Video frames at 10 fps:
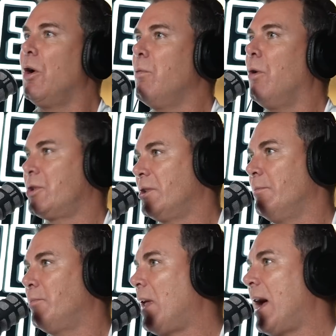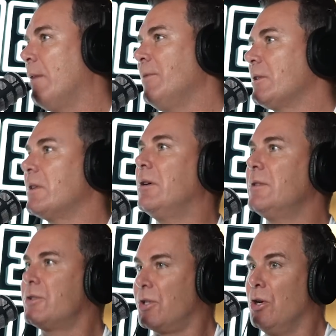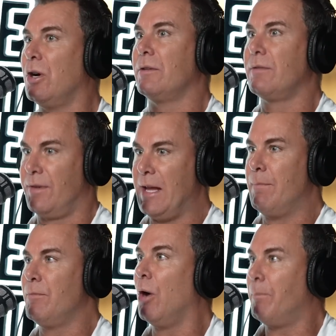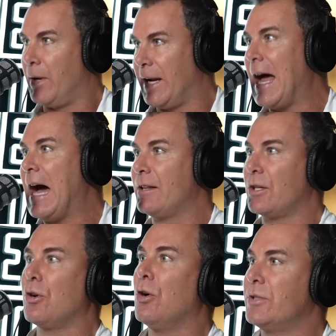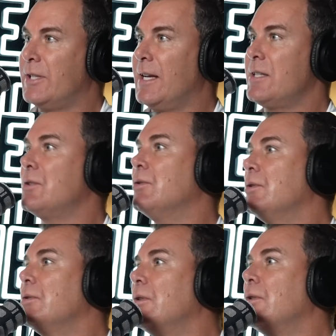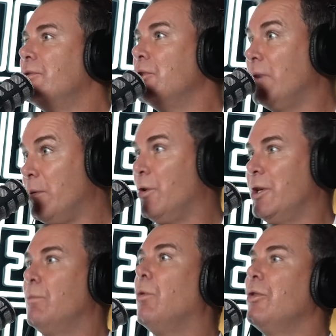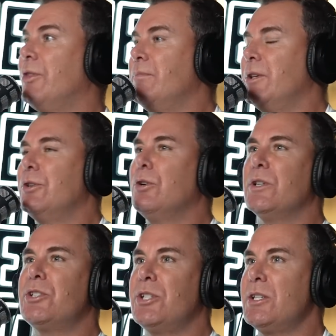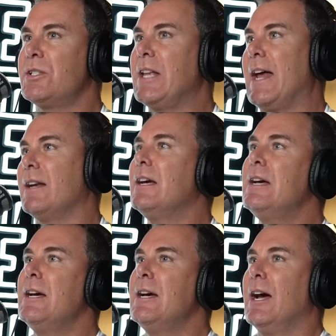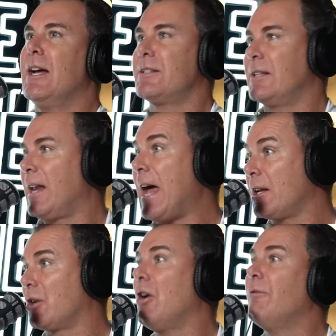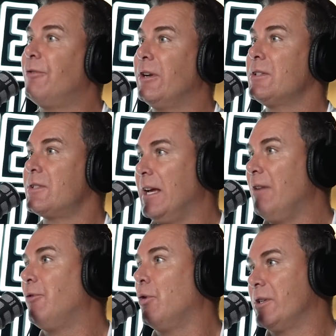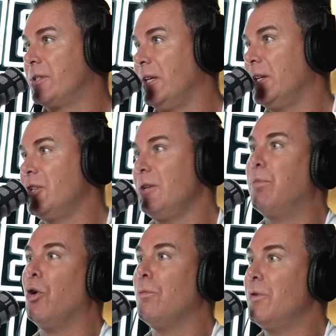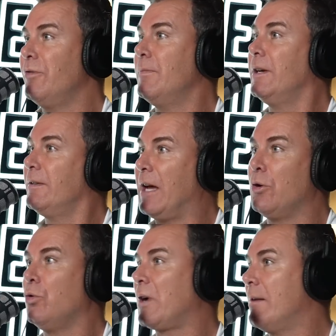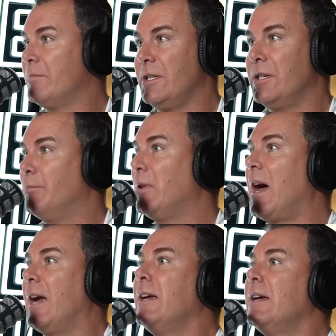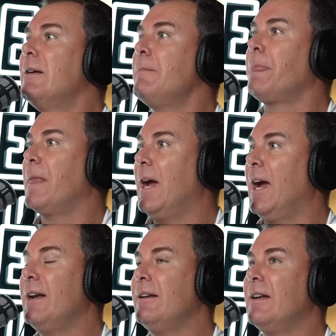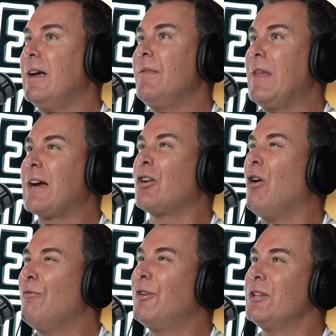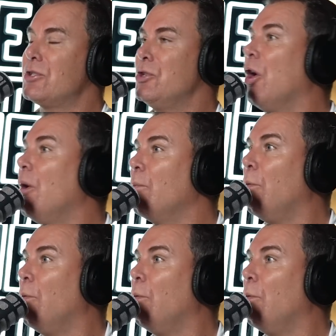I watch them play, it's not them not being hard at the contest or doing what you'd want them to do. It's just that it's the lack of confidence. Therefore, the synergy, ball movement, that all comes into play. And that confidence not